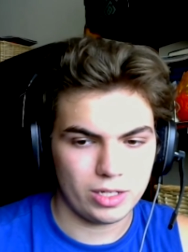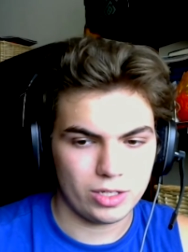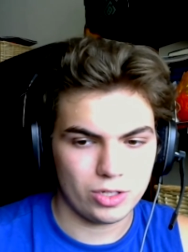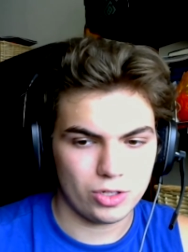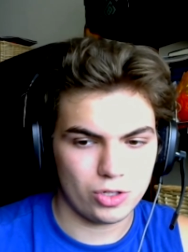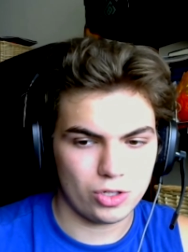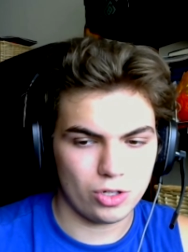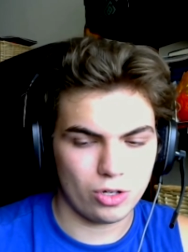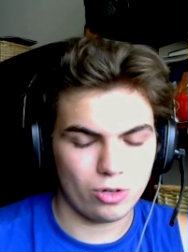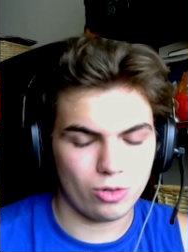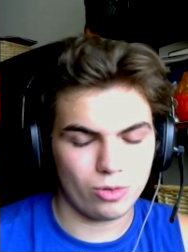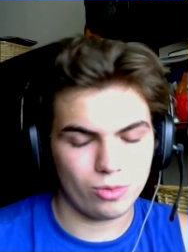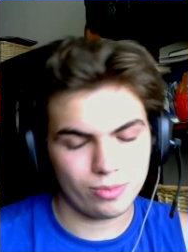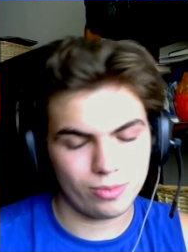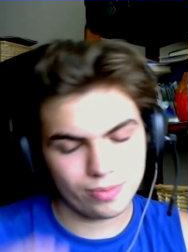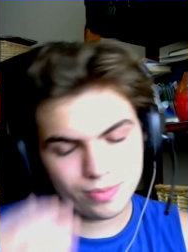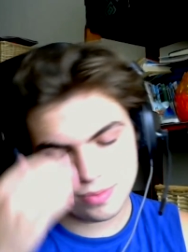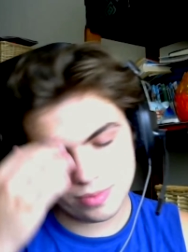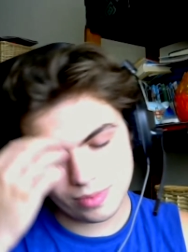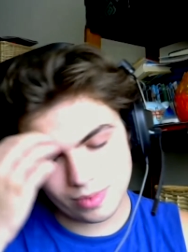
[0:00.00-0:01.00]
so
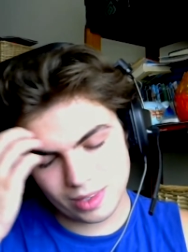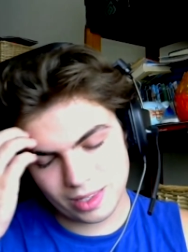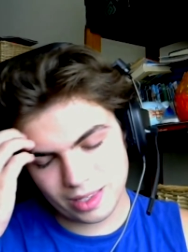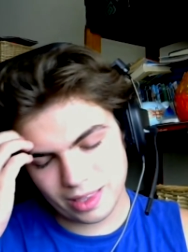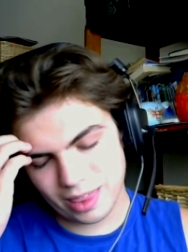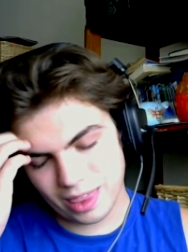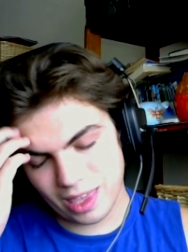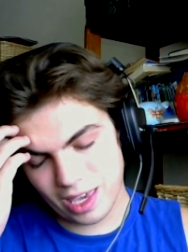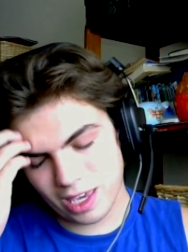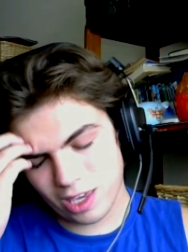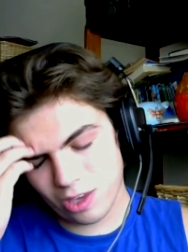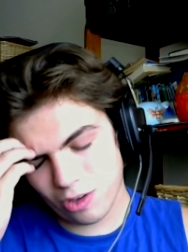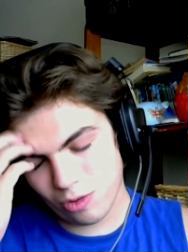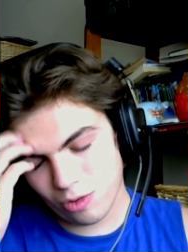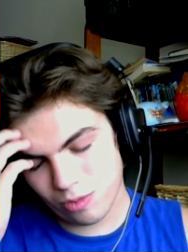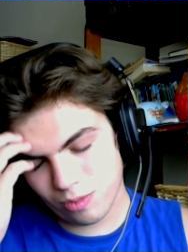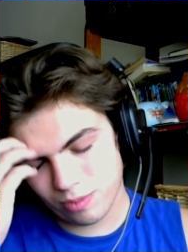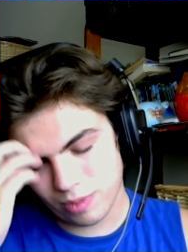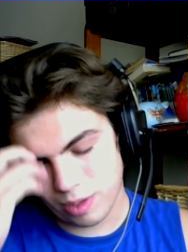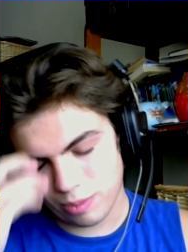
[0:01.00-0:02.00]
thank
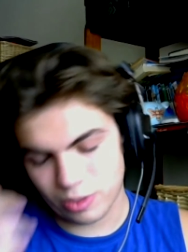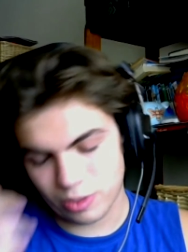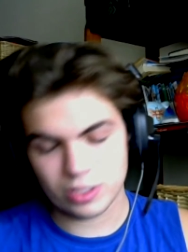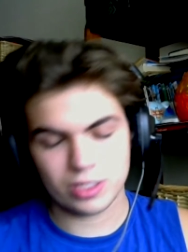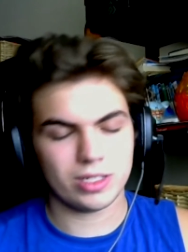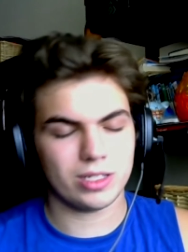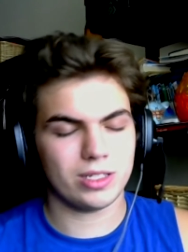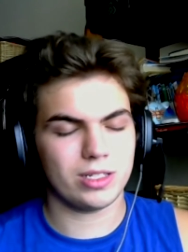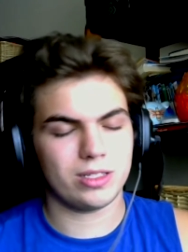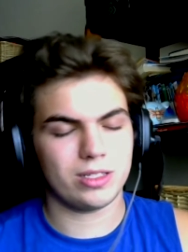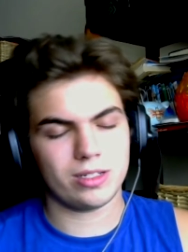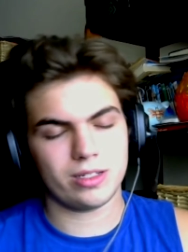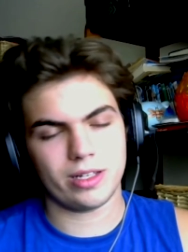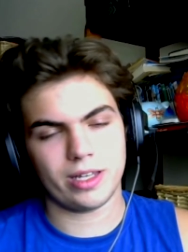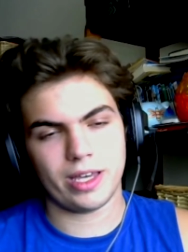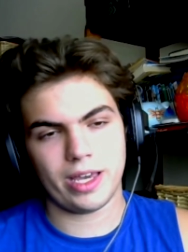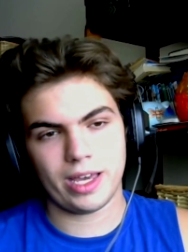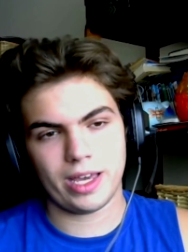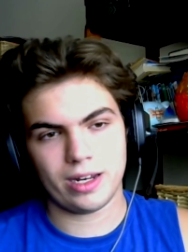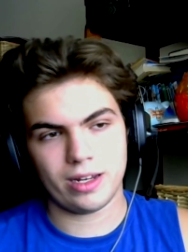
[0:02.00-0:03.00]
you my brothers and sisters
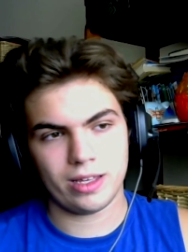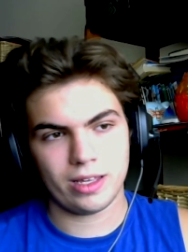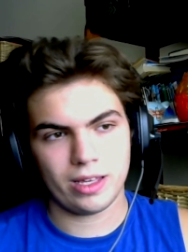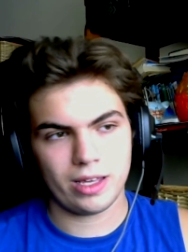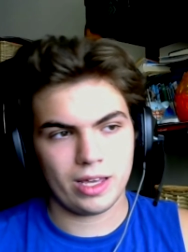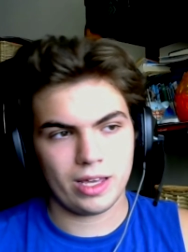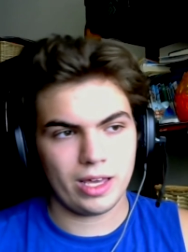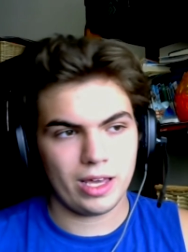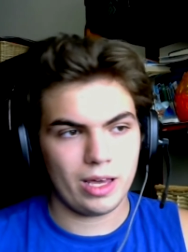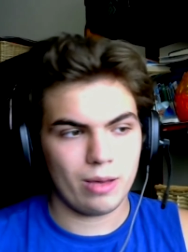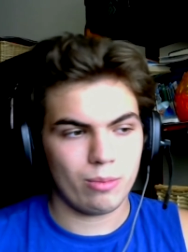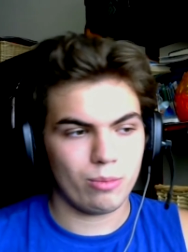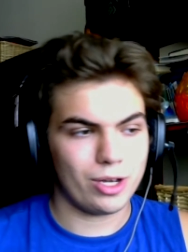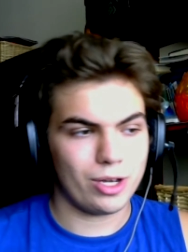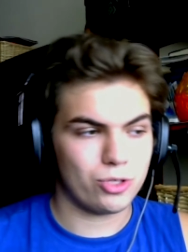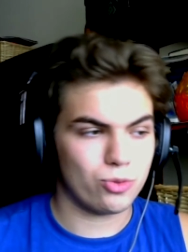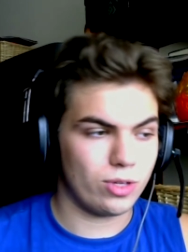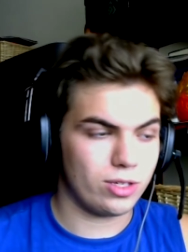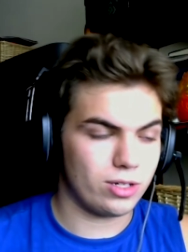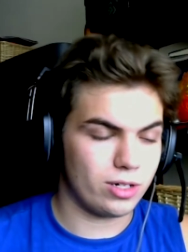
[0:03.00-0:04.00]
again my
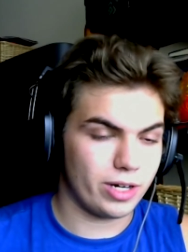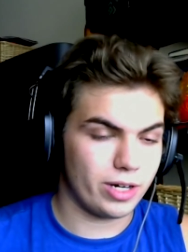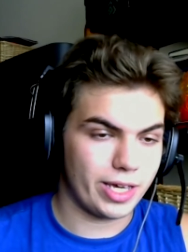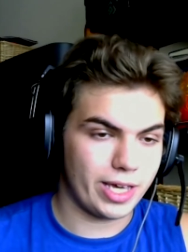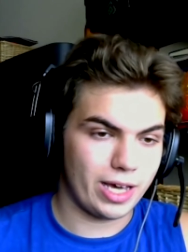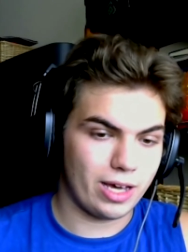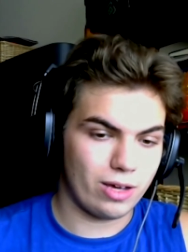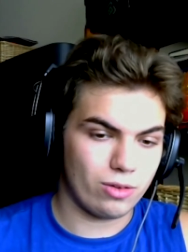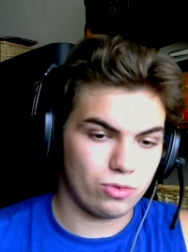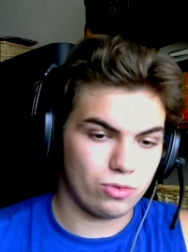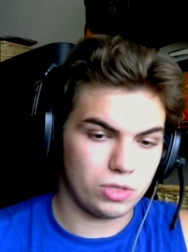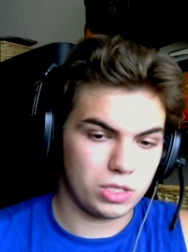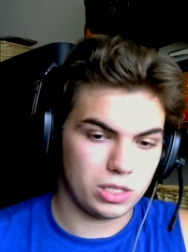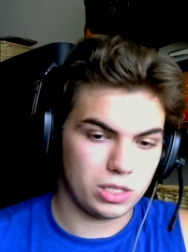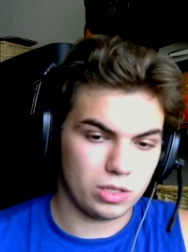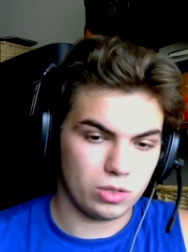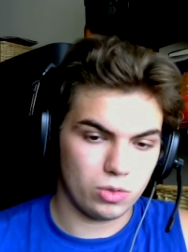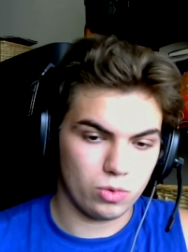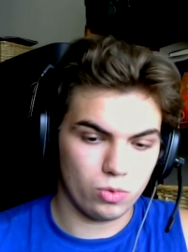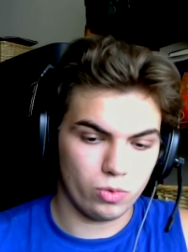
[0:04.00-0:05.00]
twitter account
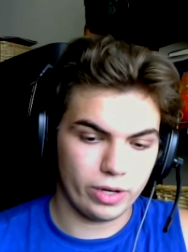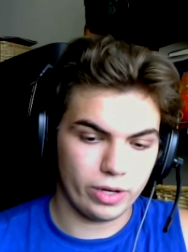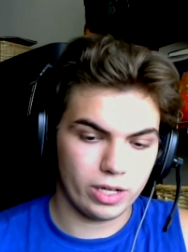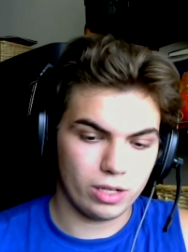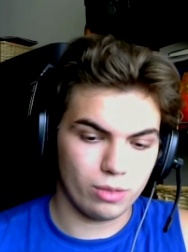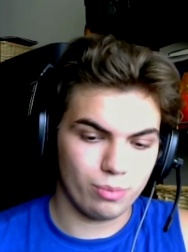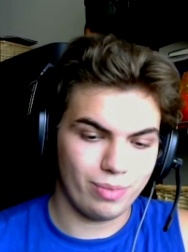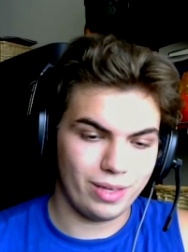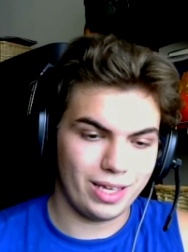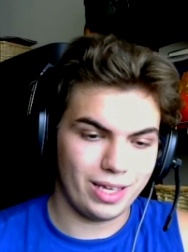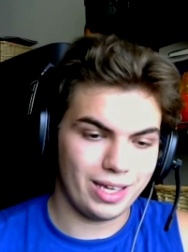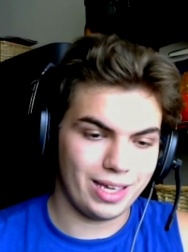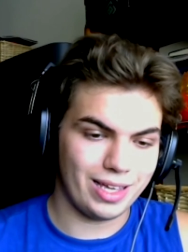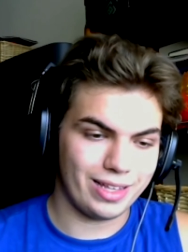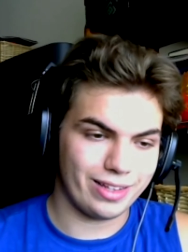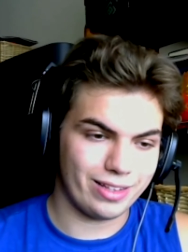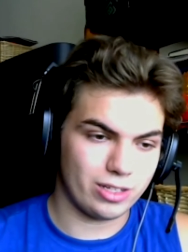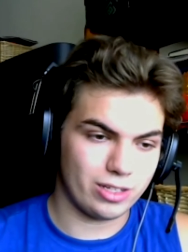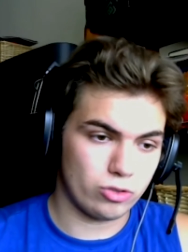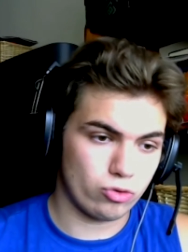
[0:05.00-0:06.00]
will be in
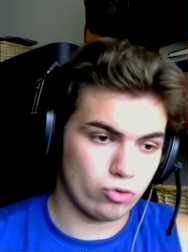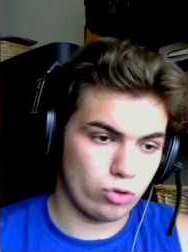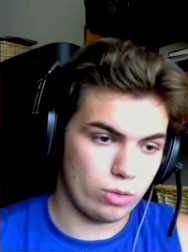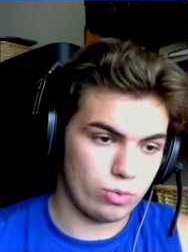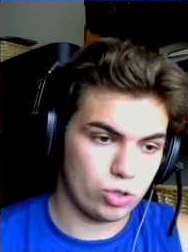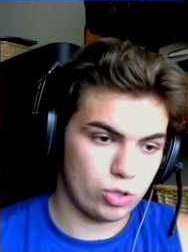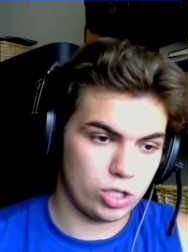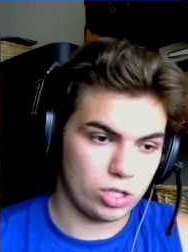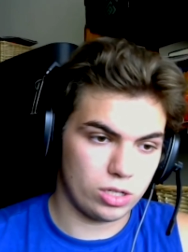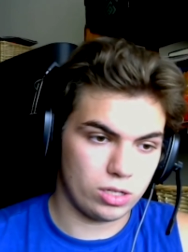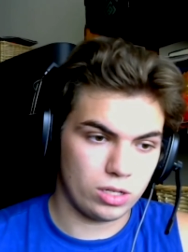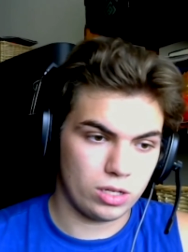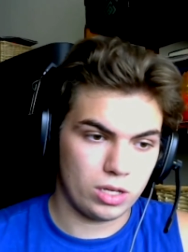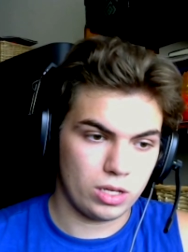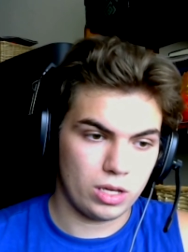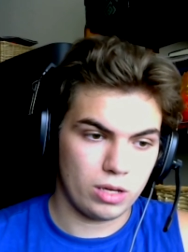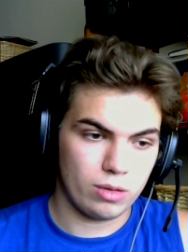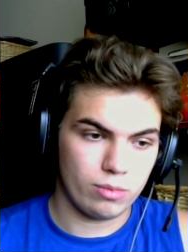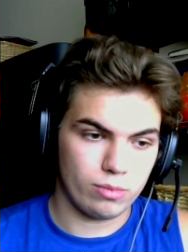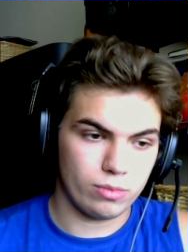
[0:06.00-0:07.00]
the description
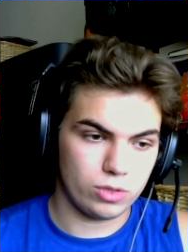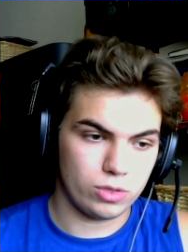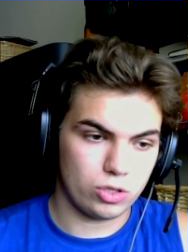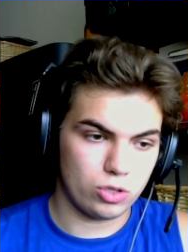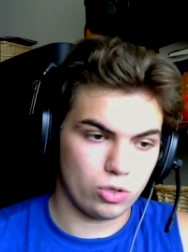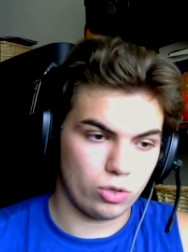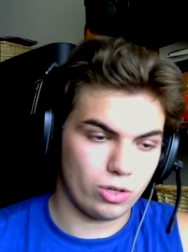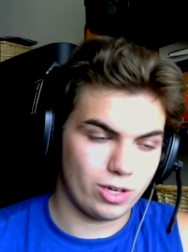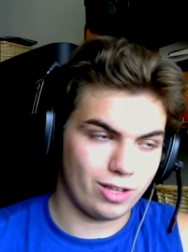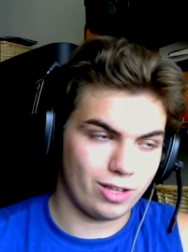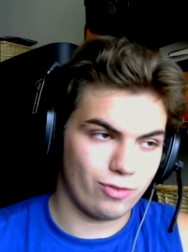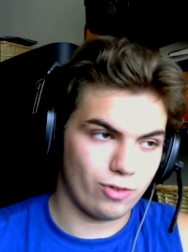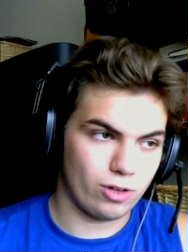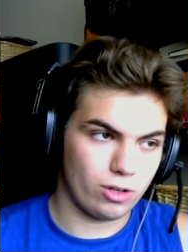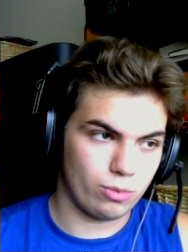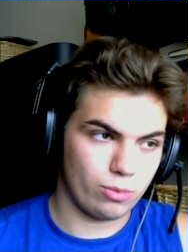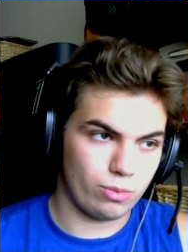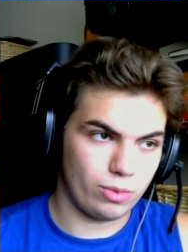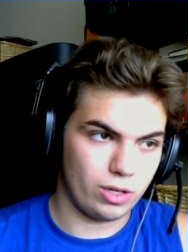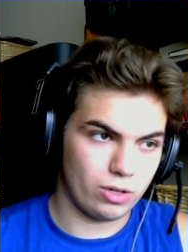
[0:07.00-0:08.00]
so you can
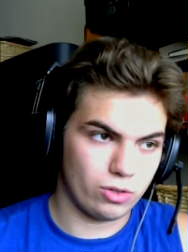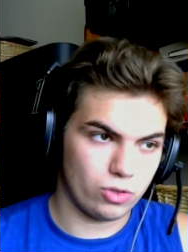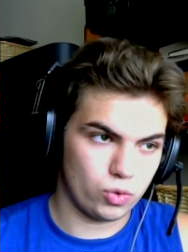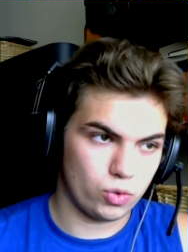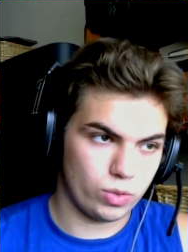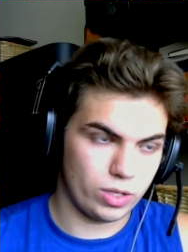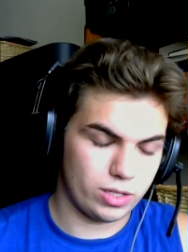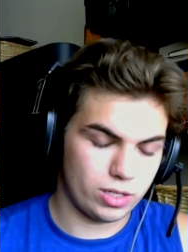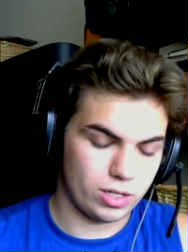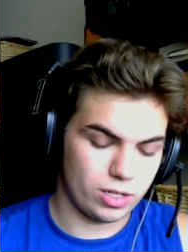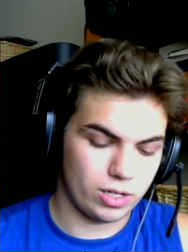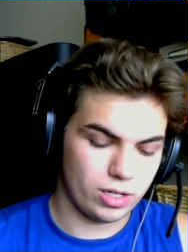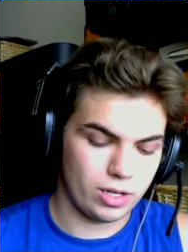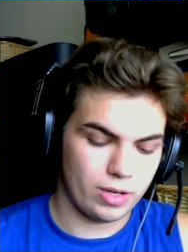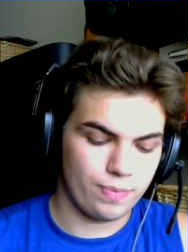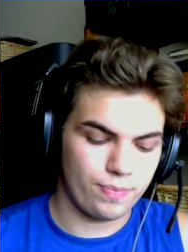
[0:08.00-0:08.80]
follow me on twitter